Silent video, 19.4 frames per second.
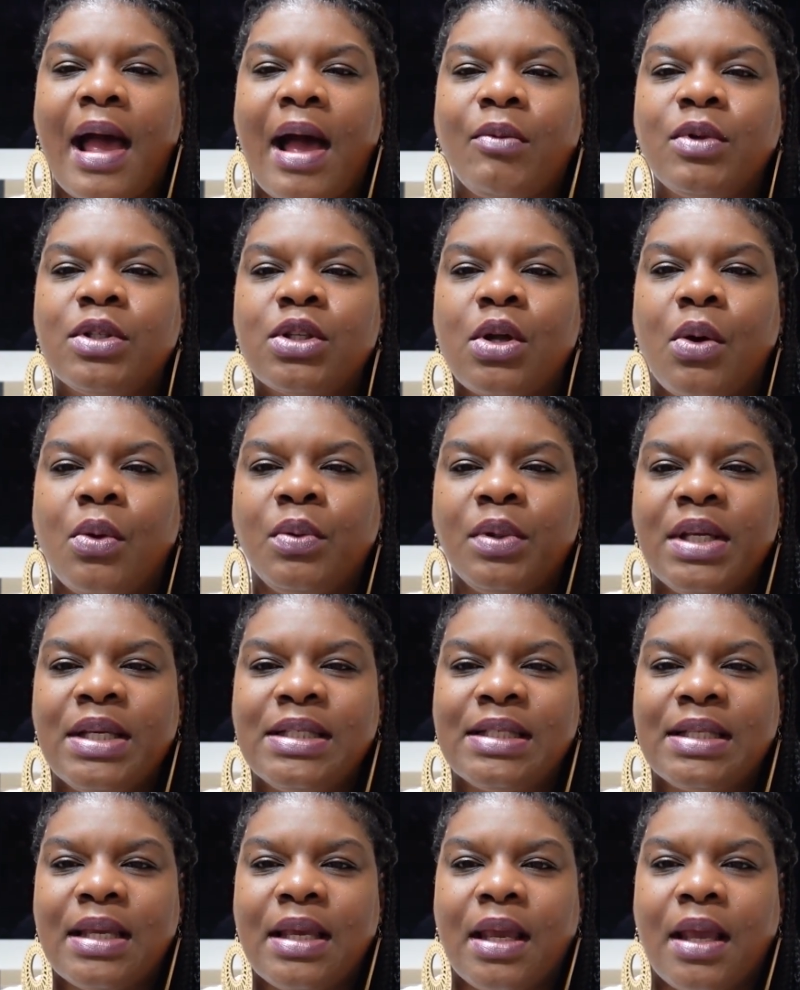I was only
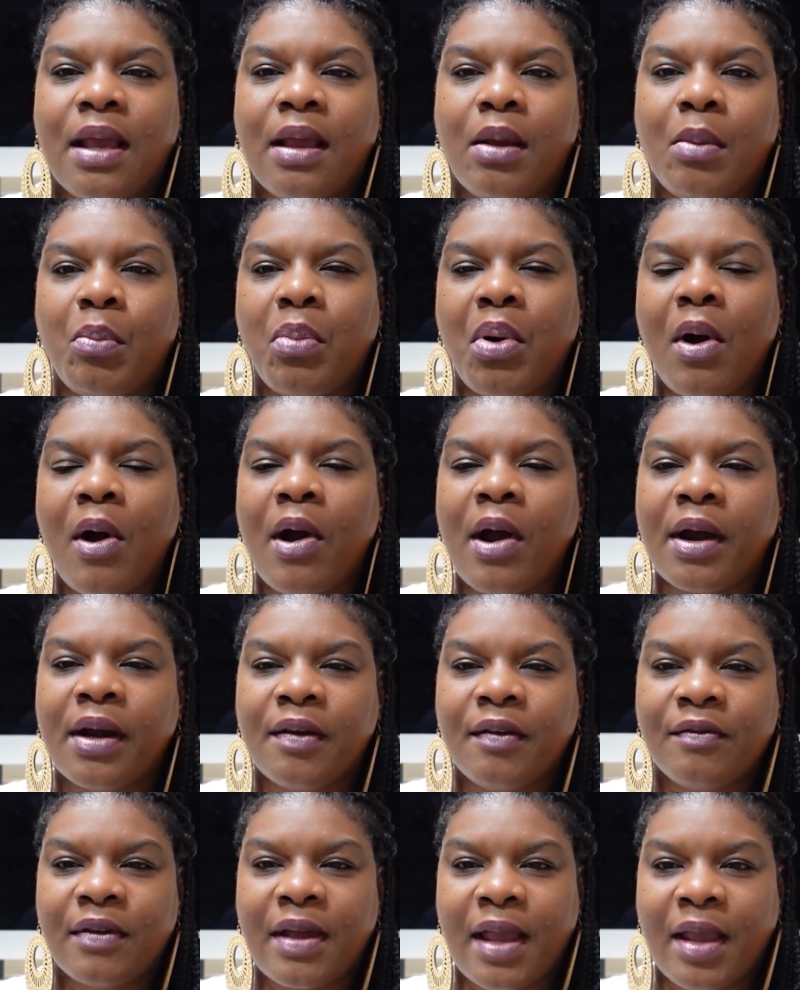seeing part
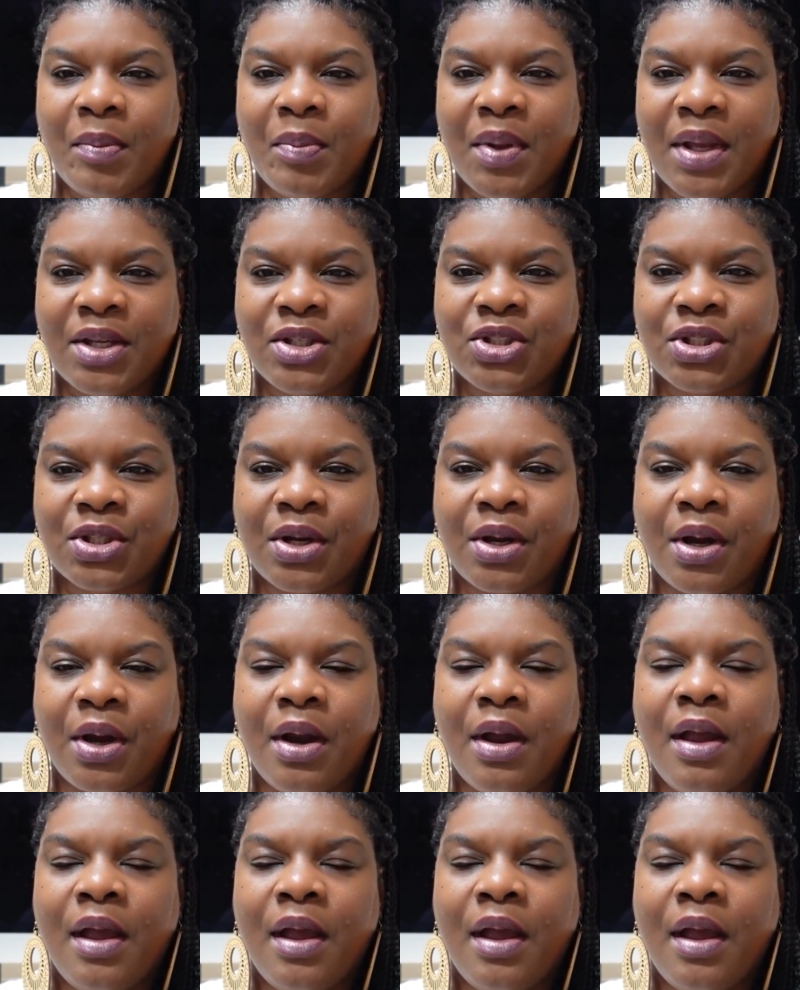of a picture.